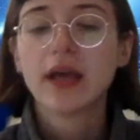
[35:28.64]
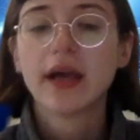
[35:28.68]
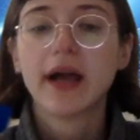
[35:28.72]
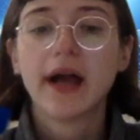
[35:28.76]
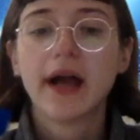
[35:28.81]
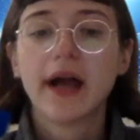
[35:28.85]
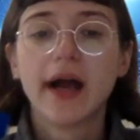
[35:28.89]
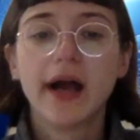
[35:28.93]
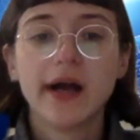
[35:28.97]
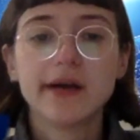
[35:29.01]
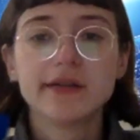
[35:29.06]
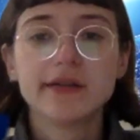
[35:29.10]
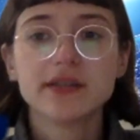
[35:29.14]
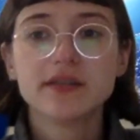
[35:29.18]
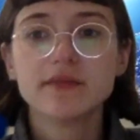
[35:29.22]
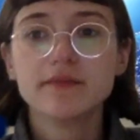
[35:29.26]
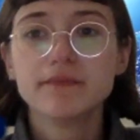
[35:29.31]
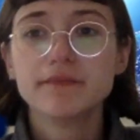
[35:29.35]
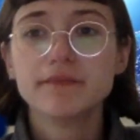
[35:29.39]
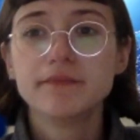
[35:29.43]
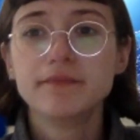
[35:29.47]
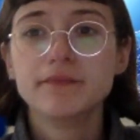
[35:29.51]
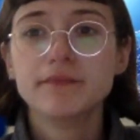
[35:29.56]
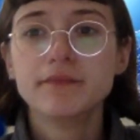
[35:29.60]

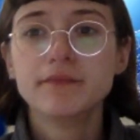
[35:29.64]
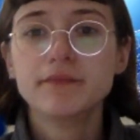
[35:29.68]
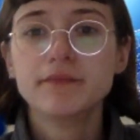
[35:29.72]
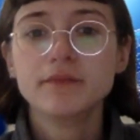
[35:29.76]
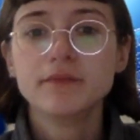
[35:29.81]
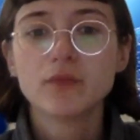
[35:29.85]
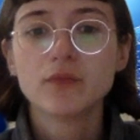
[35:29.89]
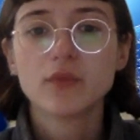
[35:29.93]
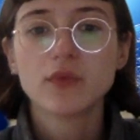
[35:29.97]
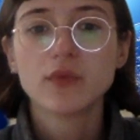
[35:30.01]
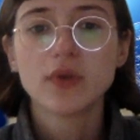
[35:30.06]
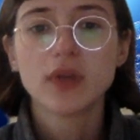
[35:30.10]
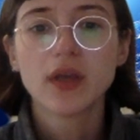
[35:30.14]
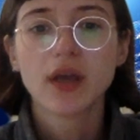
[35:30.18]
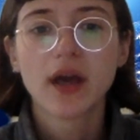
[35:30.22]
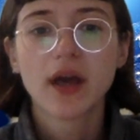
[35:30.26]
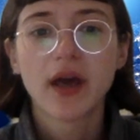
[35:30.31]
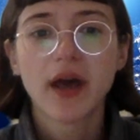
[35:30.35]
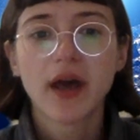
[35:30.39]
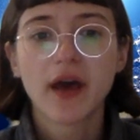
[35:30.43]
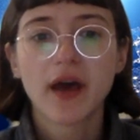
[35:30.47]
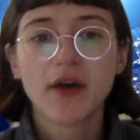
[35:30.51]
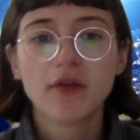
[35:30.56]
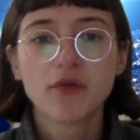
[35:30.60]
We
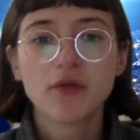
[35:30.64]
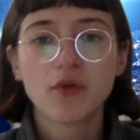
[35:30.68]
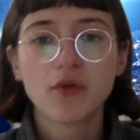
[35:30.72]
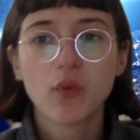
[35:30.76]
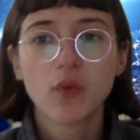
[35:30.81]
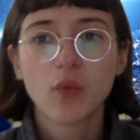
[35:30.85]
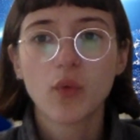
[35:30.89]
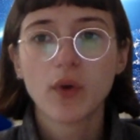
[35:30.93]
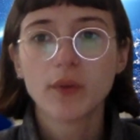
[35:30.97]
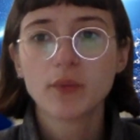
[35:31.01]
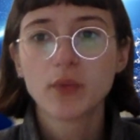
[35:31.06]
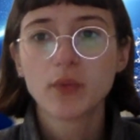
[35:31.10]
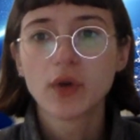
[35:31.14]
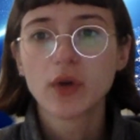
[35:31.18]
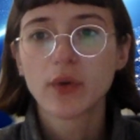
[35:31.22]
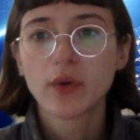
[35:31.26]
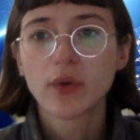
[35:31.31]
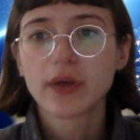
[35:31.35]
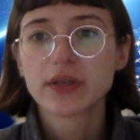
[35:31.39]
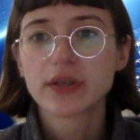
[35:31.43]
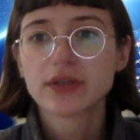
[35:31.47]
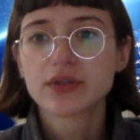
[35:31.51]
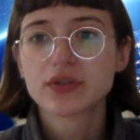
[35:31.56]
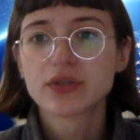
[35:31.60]
have one more
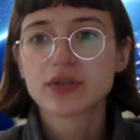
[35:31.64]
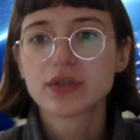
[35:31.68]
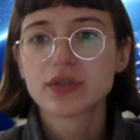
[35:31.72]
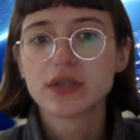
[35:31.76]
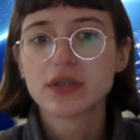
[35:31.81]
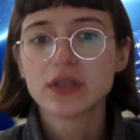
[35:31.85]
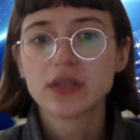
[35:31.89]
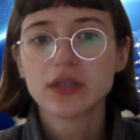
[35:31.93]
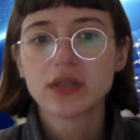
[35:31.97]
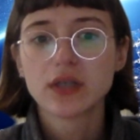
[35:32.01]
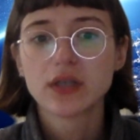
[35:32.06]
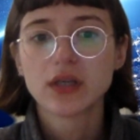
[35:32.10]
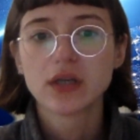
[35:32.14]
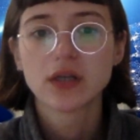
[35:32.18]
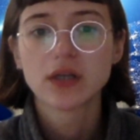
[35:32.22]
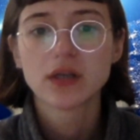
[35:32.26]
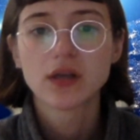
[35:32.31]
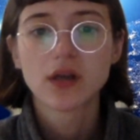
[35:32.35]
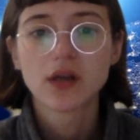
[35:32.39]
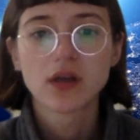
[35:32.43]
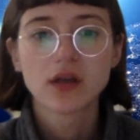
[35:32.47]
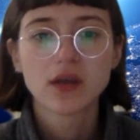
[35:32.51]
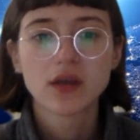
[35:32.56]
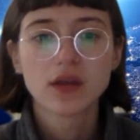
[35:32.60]
question here in
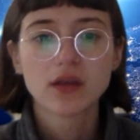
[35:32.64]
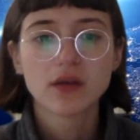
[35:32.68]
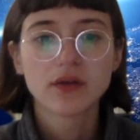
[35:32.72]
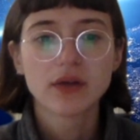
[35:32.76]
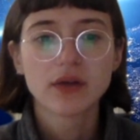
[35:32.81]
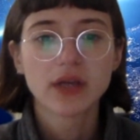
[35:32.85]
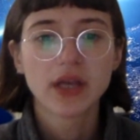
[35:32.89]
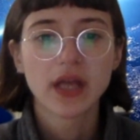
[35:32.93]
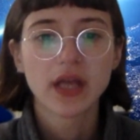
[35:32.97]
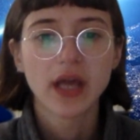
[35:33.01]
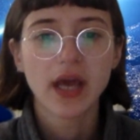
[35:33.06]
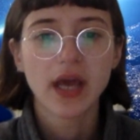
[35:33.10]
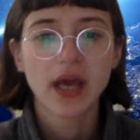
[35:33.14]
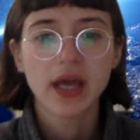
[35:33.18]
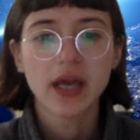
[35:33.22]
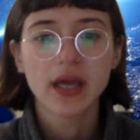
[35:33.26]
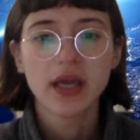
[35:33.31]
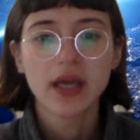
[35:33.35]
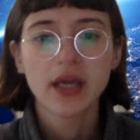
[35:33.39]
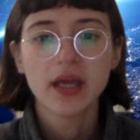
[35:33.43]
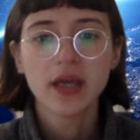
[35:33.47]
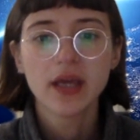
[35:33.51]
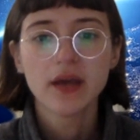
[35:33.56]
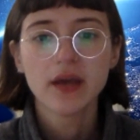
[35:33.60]
our
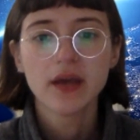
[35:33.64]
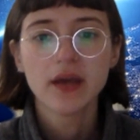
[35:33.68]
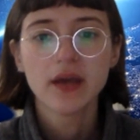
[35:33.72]
Q&A.